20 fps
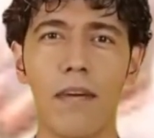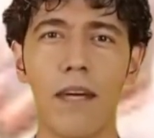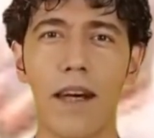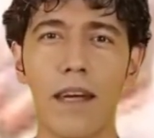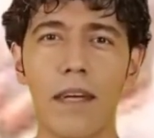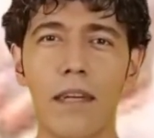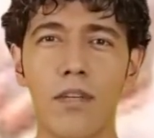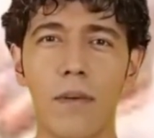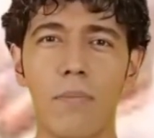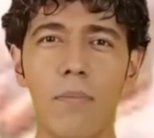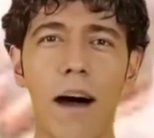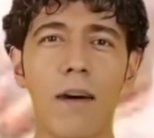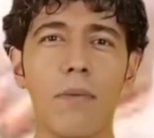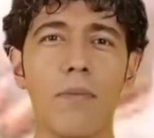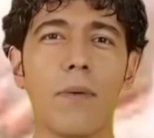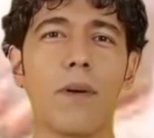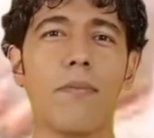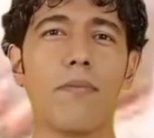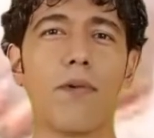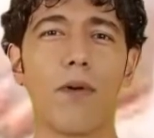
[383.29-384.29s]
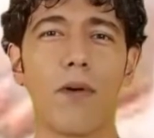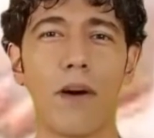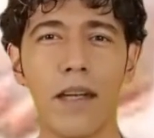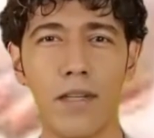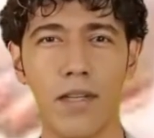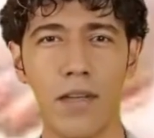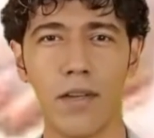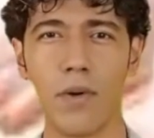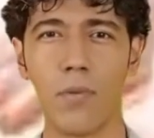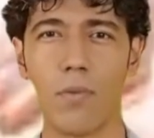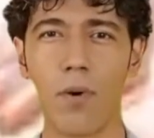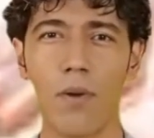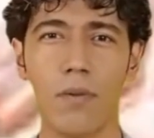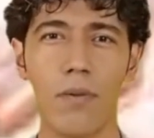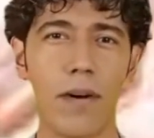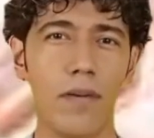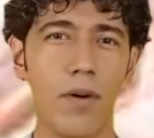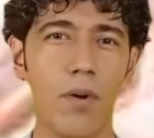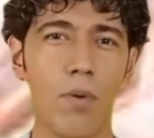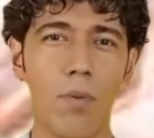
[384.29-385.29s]
It is about referring to the
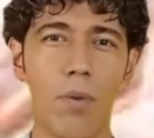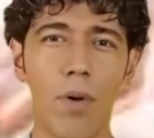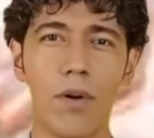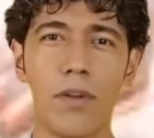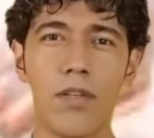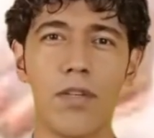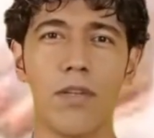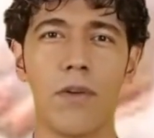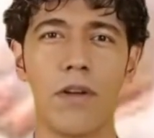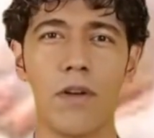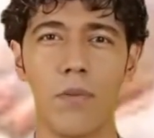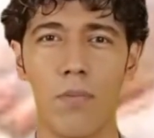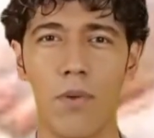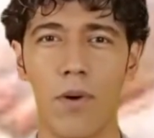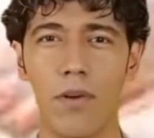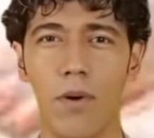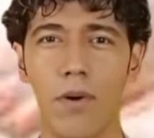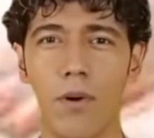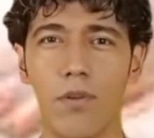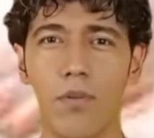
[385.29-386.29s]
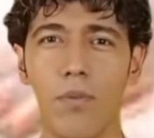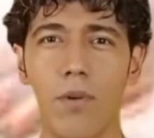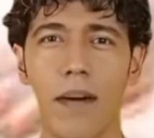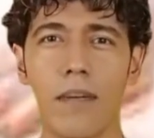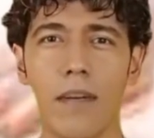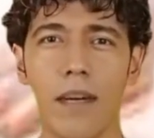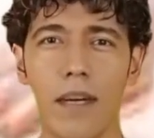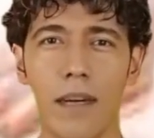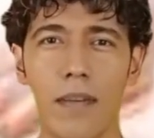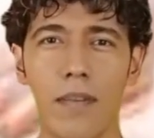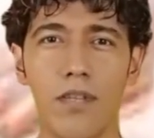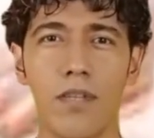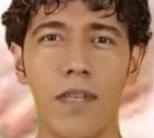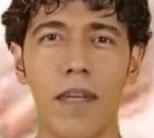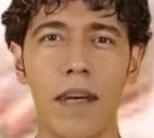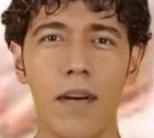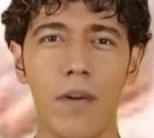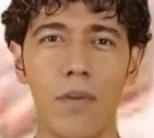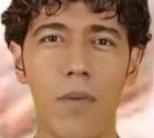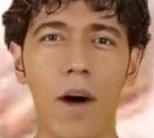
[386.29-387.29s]
woman who works for the ruler dreaming of
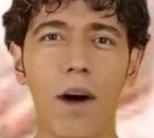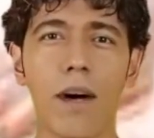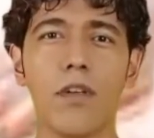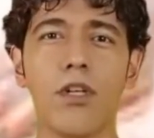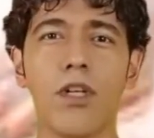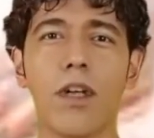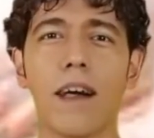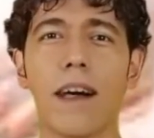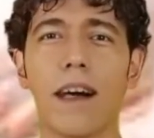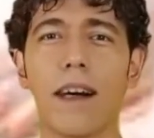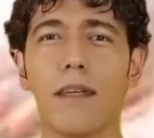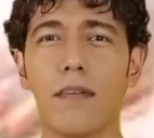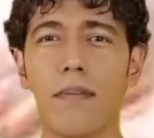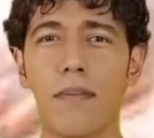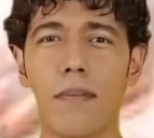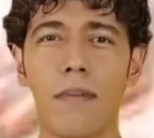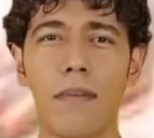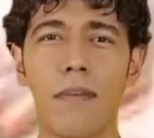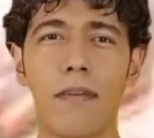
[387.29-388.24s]
seeing raw chicken.